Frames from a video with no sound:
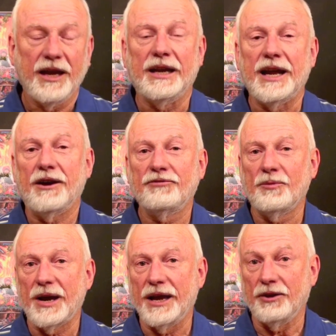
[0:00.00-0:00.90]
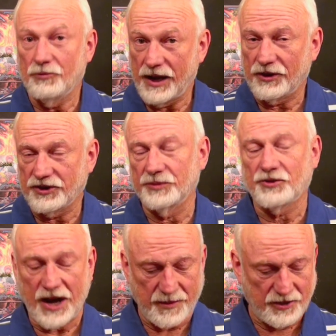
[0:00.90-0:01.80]
And now for my regular
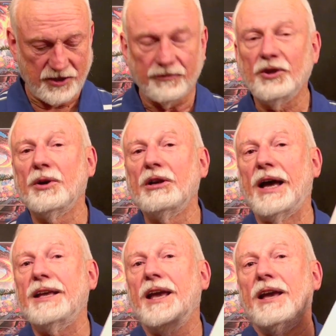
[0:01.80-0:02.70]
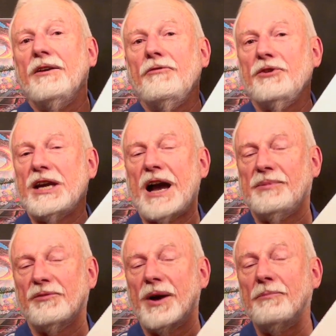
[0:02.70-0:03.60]
subscribers, if you would like a free
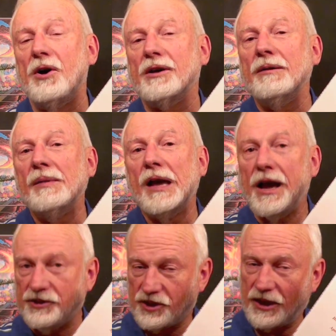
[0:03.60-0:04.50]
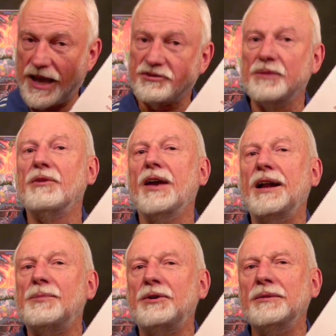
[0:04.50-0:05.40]
copy of my book, I still have some
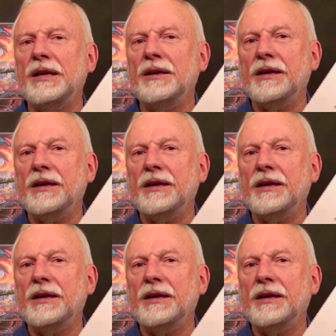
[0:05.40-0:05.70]
available.